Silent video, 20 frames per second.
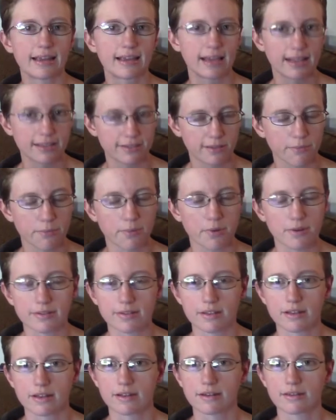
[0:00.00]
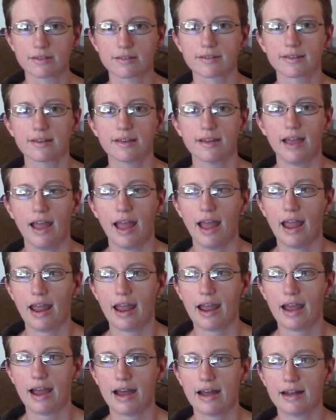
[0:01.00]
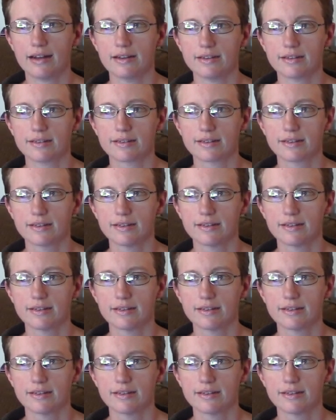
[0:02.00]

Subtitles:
gets imprisoned and